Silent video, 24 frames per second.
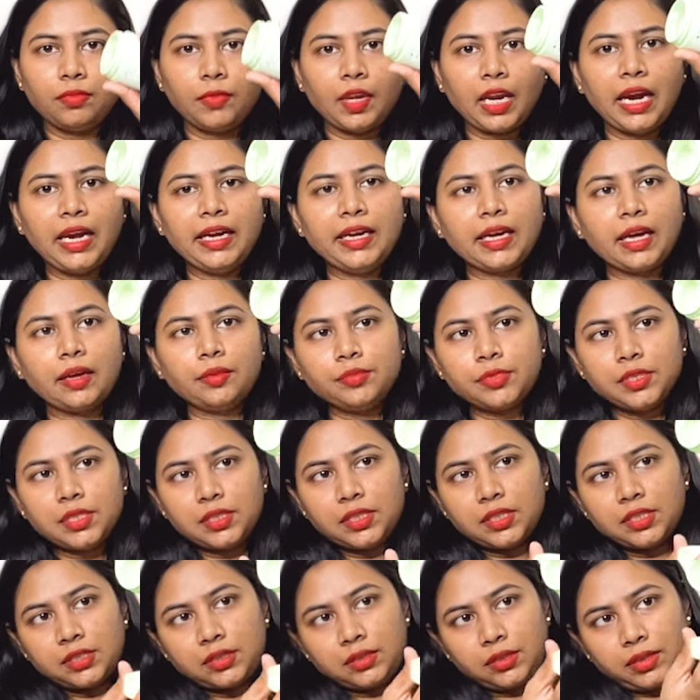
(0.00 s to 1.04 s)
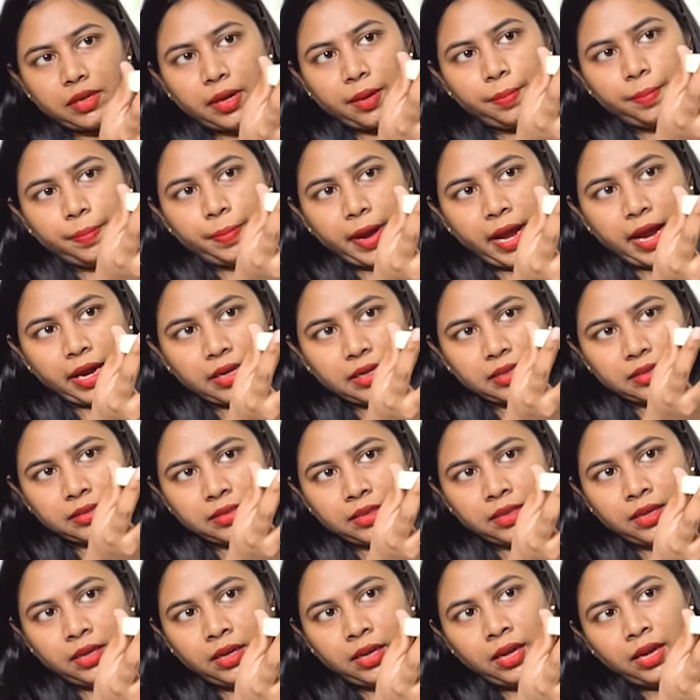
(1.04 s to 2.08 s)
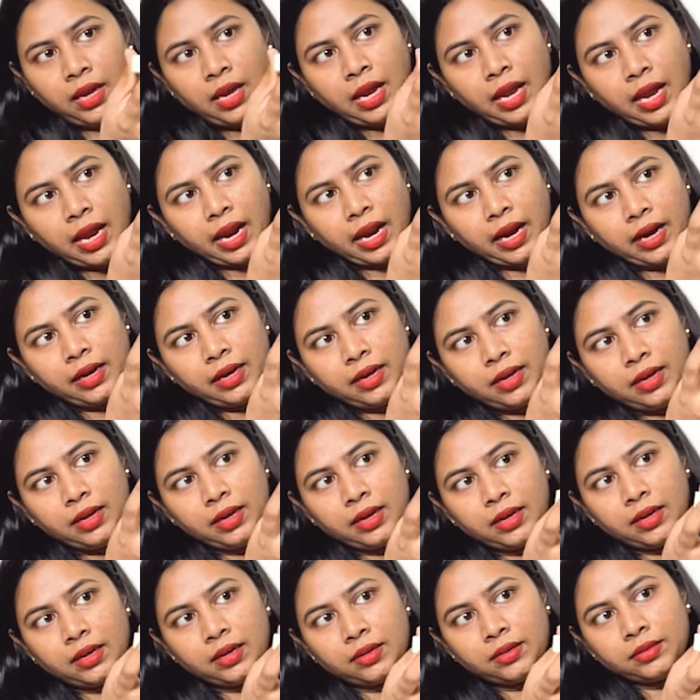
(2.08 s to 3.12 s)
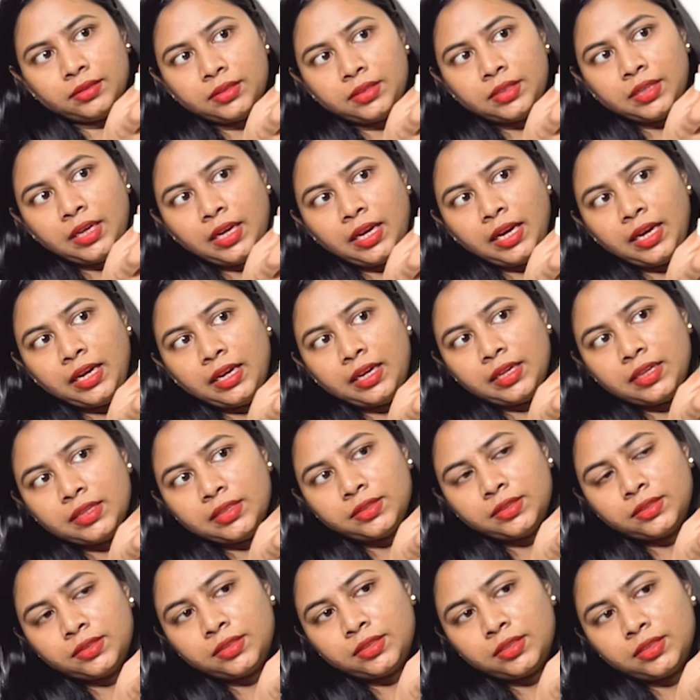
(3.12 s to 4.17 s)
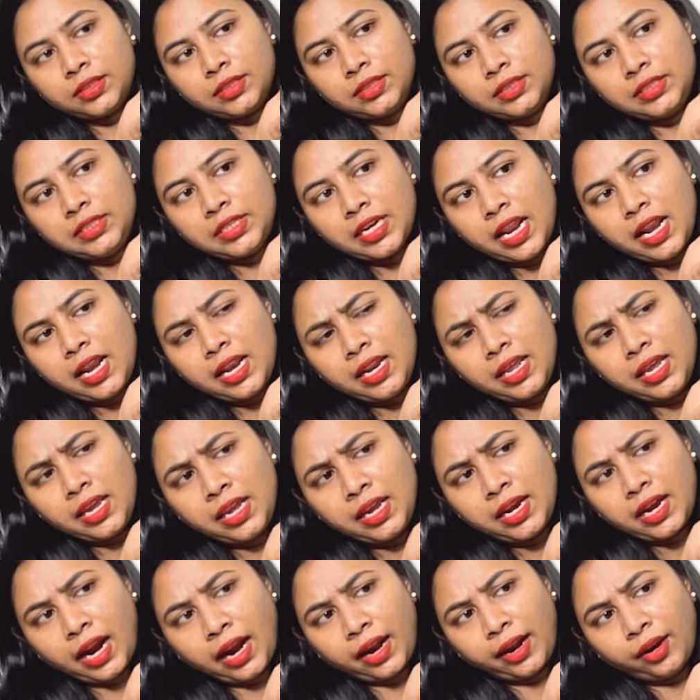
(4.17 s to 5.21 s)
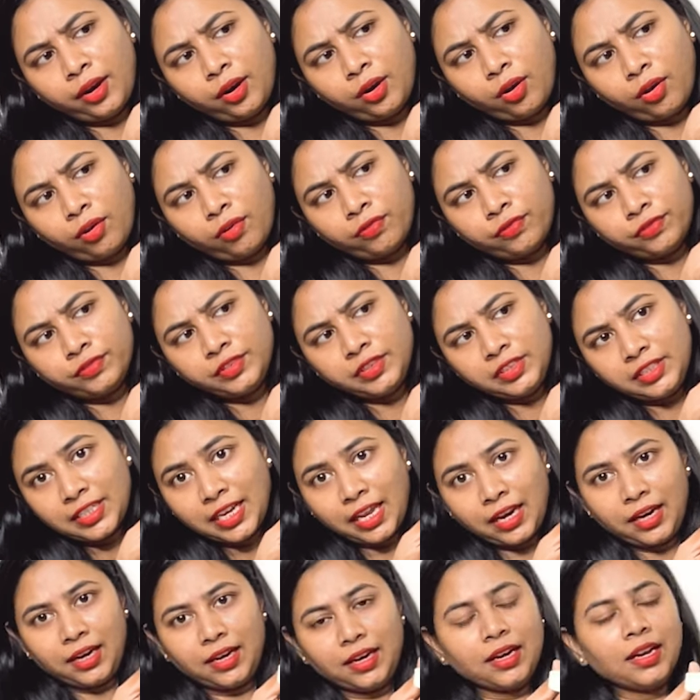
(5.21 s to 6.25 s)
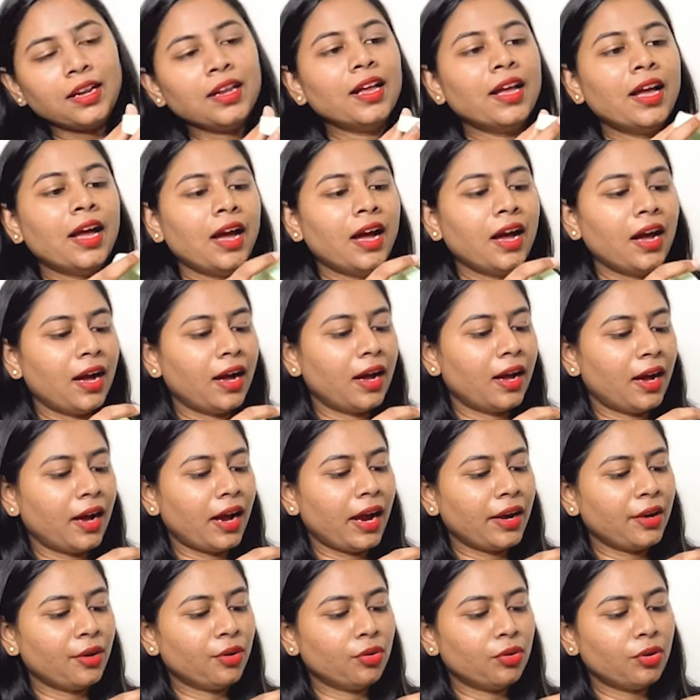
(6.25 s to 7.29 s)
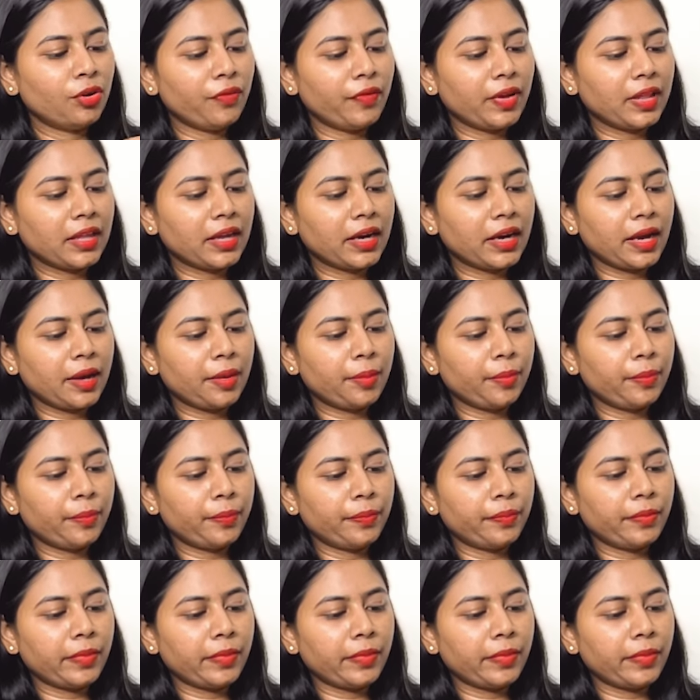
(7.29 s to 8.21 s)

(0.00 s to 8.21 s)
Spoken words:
It comes in this tough packaging and see, it is jelly kind of gel. I don't know whether I am